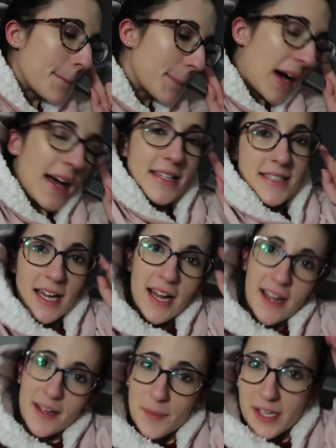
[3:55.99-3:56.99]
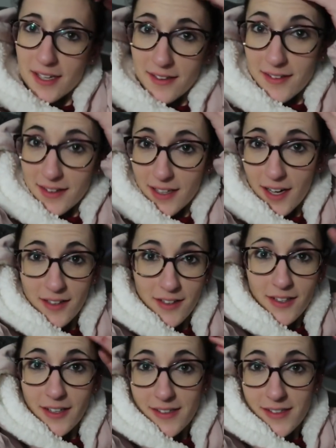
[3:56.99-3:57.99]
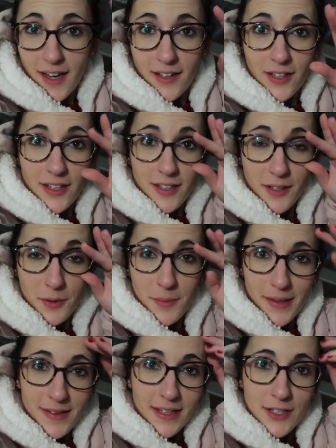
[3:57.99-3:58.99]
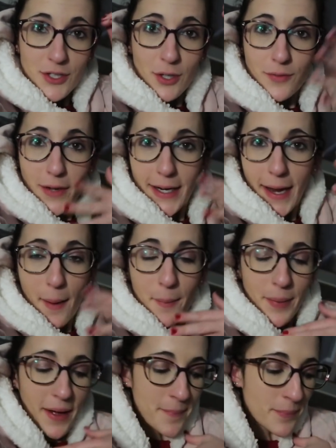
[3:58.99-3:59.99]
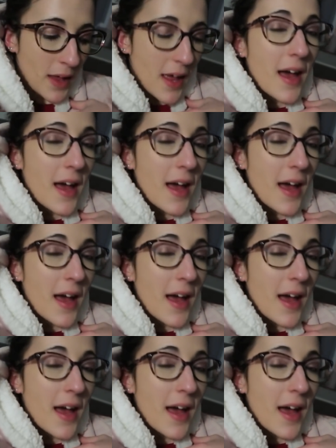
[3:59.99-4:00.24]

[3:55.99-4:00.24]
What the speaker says: but I'm in, the color is not looking good with my skin tone right now, but